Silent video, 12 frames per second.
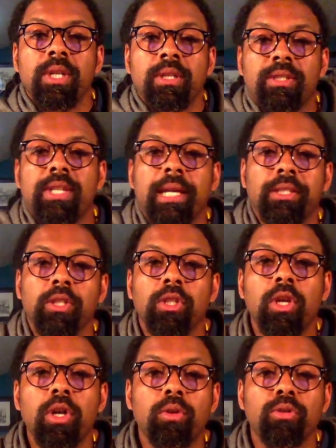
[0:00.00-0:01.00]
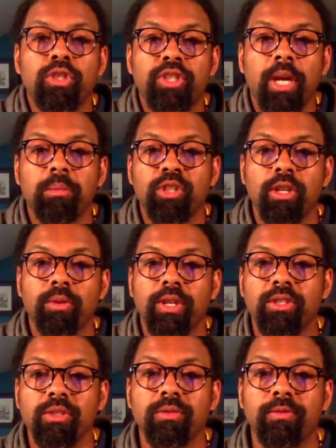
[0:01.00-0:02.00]
This act alone shaped
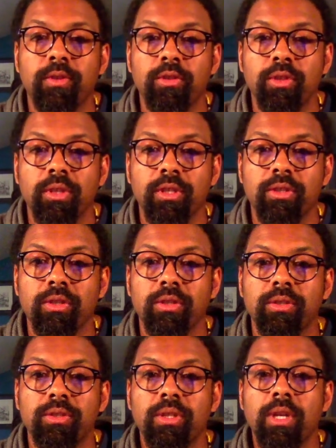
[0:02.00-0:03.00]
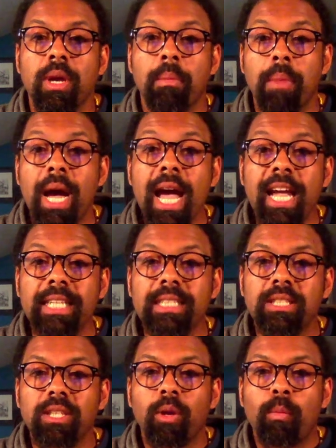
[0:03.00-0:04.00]
generations of future listeners'
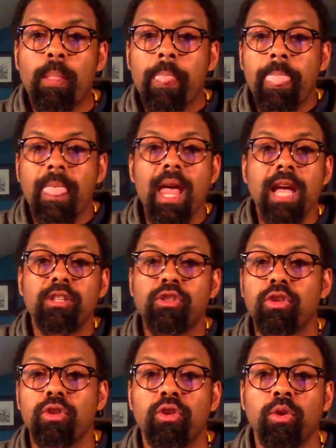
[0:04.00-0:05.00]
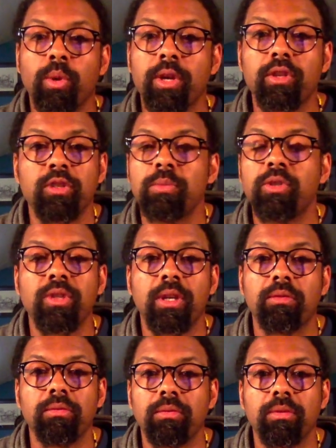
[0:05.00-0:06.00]
minds as to where this music
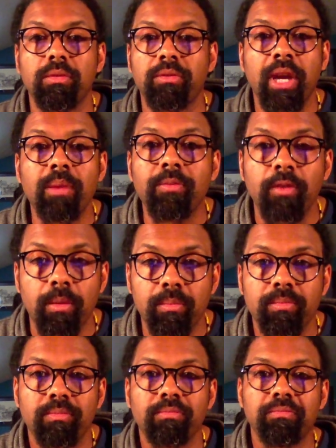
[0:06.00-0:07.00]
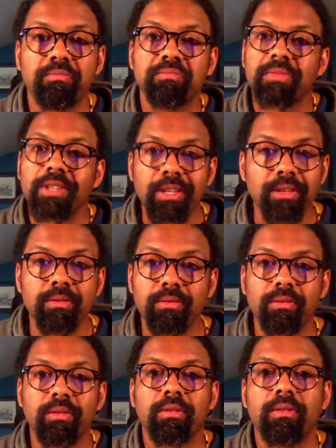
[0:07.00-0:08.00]
came from and
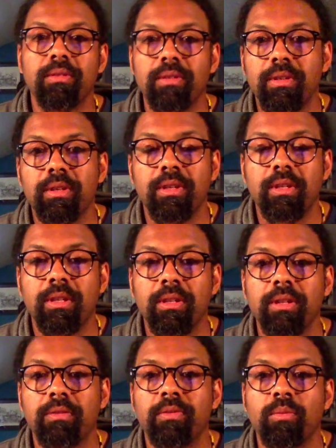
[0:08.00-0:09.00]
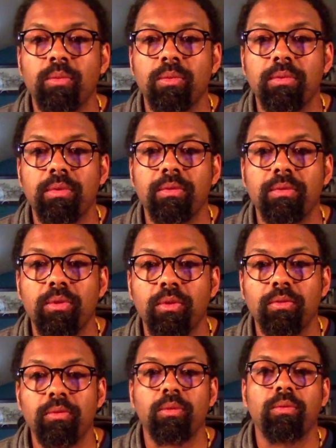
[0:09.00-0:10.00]
clearly from
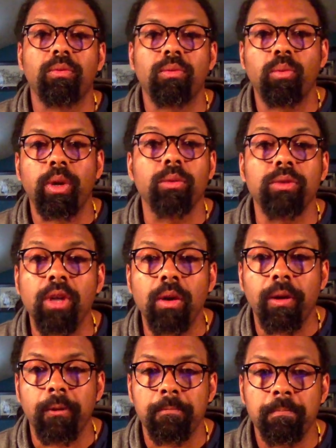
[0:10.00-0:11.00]
where it was going.